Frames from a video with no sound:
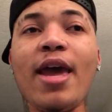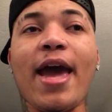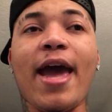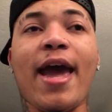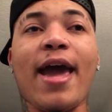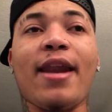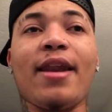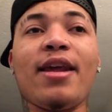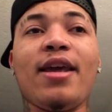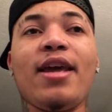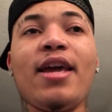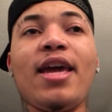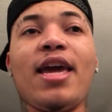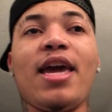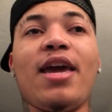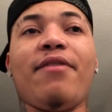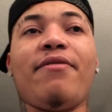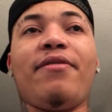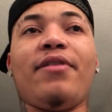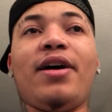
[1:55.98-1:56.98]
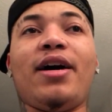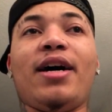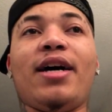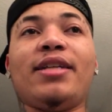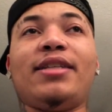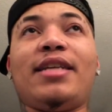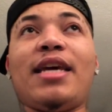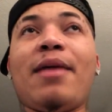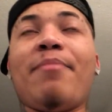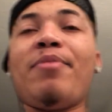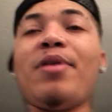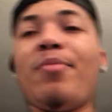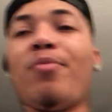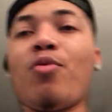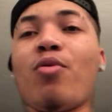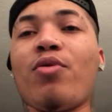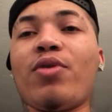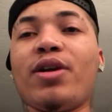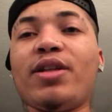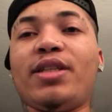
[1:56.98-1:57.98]
and if uh, ten
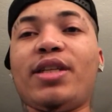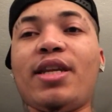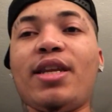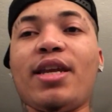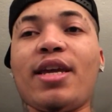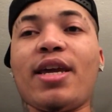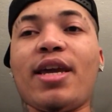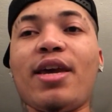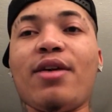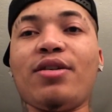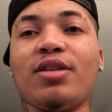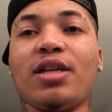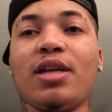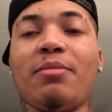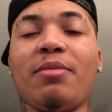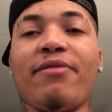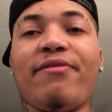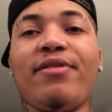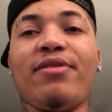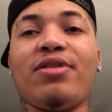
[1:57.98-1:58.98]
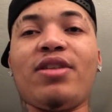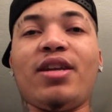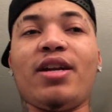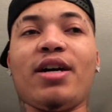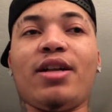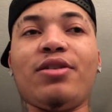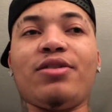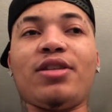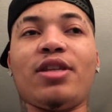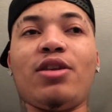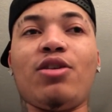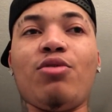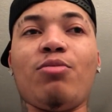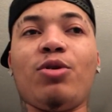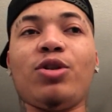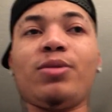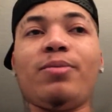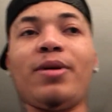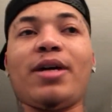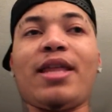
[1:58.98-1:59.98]
people were attending it, it was gonna be fifty dollars, and then you
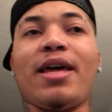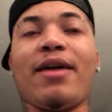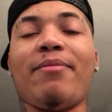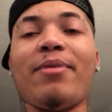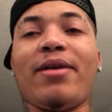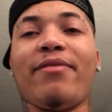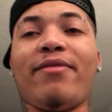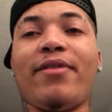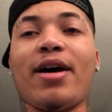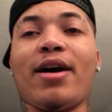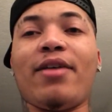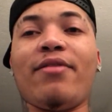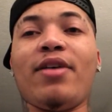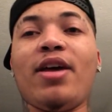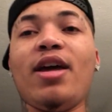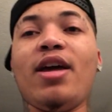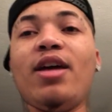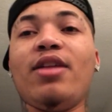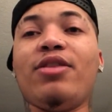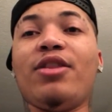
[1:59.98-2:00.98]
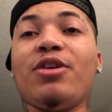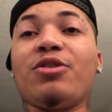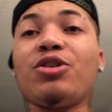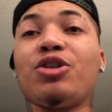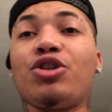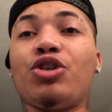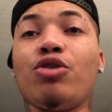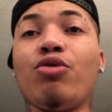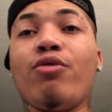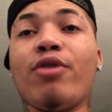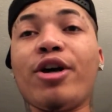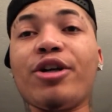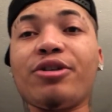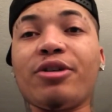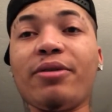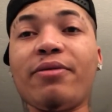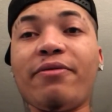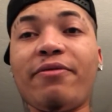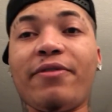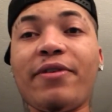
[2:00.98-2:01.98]
multiply that by five. There's a two
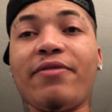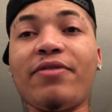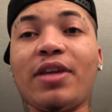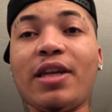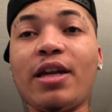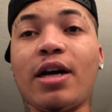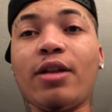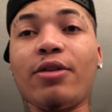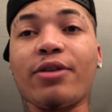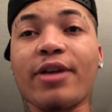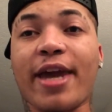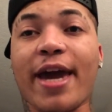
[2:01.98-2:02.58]
hundred and fifty dollar